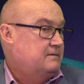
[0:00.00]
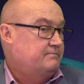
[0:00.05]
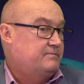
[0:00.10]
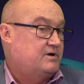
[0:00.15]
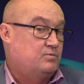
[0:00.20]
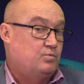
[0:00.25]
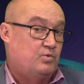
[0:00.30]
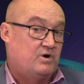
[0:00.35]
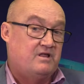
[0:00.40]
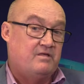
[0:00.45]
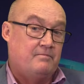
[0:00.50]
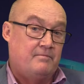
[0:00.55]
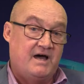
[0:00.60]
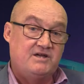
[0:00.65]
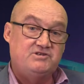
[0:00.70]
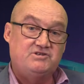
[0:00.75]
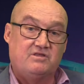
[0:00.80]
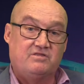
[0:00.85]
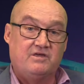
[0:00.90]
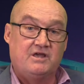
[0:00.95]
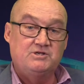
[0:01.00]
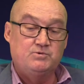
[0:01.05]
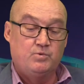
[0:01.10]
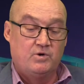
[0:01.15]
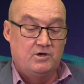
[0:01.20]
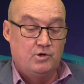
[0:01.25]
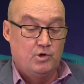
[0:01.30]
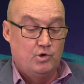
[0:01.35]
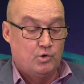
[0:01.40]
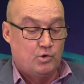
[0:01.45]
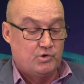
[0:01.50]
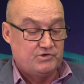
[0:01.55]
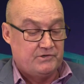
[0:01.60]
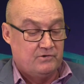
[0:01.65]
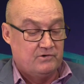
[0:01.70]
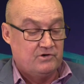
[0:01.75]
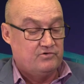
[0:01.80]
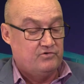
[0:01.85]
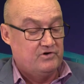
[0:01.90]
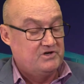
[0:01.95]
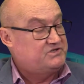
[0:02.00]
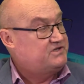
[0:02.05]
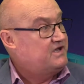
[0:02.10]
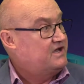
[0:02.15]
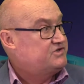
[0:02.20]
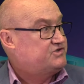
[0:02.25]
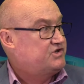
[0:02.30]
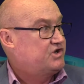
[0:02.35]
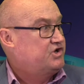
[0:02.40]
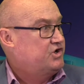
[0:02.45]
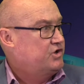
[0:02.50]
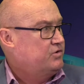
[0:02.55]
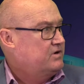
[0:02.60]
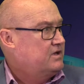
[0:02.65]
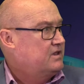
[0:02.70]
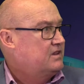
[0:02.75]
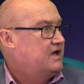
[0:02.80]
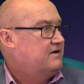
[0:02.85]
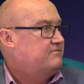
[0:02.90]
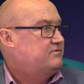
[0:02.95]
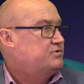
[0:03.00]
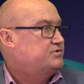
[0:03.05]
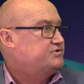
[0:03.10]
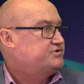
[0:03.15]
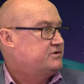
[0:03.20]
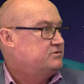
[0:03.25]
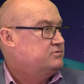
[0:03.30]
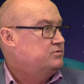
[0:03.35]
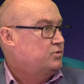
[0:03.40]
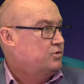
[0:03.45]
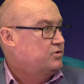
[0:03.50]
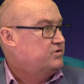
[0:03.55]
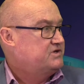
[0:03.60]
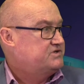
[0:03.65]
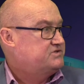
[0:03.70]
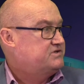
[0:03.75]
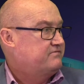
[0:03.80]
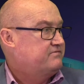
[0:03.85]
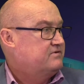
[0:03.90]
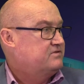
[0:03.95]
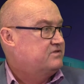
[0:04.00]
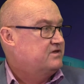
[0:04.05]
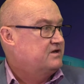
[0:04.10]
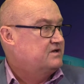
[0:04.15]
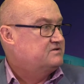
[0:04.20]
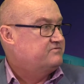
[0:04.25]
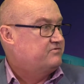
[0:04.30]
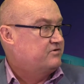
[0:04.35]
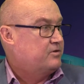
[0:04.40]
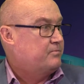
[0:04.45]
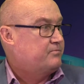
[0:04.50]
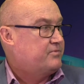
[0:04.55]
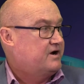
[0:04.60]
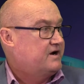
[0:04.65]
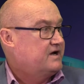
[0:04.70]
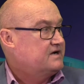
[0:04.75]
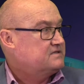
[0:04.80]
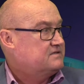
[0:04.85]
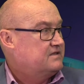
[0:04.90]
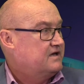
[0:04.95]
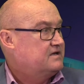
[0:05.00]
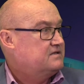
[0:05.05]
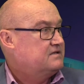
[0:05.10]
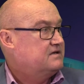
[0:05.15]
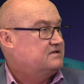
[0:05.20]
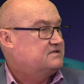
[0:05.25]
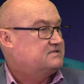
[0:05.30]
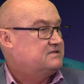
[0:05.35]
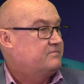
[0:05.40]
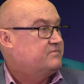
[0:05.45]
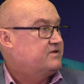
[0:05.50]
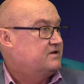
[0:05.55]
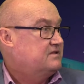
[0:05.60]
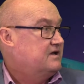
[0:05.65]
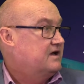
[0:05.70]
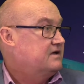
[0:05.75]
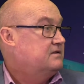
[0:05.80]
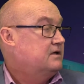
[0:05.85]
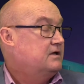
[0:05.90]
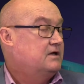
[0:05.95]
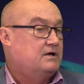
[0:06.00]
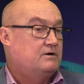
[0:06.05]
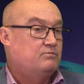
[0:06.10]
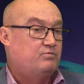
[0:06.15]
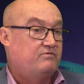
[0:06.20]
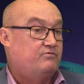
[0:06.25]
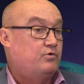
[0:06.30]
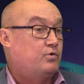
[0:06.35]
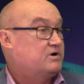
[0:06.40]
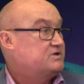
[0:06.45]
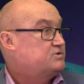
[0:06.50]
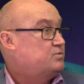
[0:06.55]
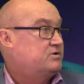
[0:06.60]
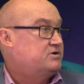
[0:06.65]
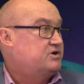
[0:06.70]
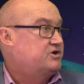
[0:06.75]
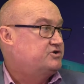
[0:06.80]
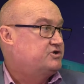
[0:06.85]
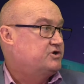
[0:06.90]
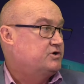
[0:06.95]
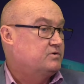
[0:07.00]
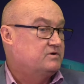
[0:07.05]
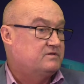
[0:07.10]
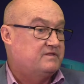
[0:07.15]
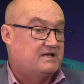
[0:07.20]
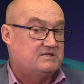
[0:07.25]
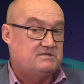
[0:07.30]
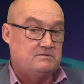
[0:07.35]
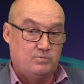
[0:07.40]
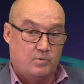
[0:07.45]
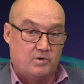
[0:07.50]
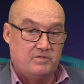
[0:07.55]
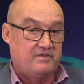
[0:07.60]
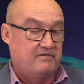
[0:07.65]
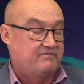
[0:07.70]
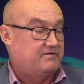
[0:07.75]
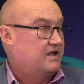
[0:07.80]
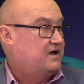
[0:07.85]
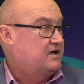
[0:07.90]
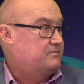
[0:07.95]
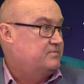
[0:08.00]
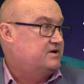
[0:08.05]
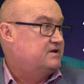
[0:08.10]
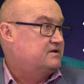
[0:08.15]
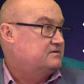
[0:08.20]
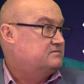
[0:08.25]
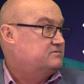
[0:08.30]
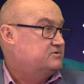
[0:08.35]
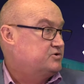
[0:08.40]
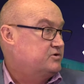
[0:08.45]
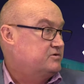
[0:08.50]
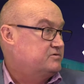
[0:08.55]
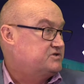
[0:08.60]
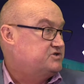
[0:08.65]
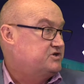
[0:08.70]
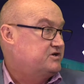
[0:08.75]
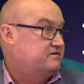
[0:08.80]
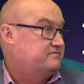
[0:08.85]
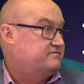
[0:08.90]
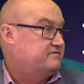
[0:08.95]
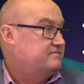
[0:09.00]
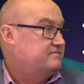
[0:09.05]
But one of the major things, we also increased our security levels and all these different things for the product. That is something that we've always wanted to do, and that's what they've allowed me to achieve.